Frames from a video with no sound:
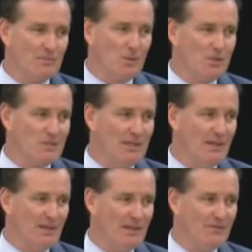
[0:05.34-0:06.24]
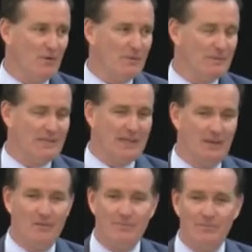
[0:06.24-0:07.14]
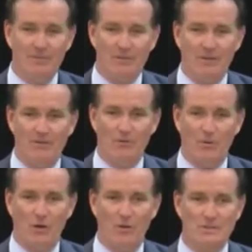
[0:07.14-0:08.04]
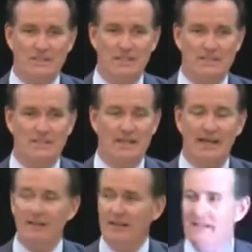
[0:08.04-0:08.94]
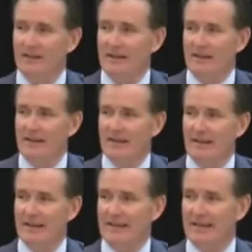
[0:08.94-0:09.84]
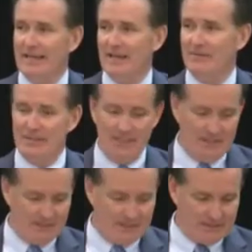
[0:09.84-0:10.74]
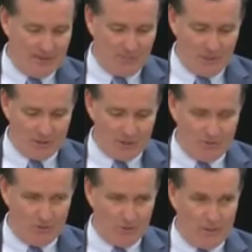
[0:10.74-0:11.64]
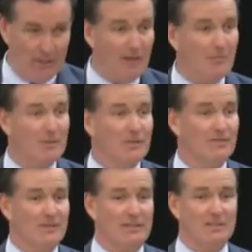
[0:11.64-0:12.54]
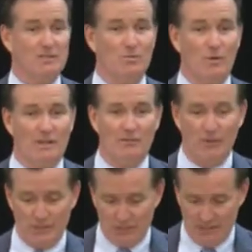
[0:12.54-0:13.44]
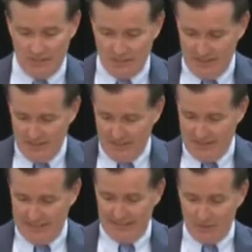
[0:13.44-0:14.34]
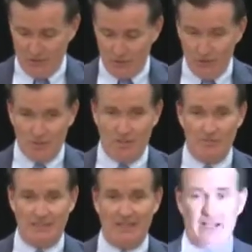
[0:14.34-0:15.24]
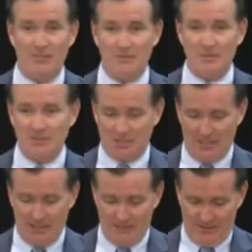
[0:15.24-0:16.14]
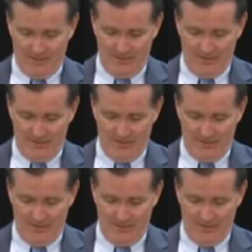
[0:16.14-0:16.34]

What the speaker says: the personnel at Farmingdale for hosting us today. And I have the distinct pleasure of doing a couple of different things, one of which is I get to do some acknowledgments. And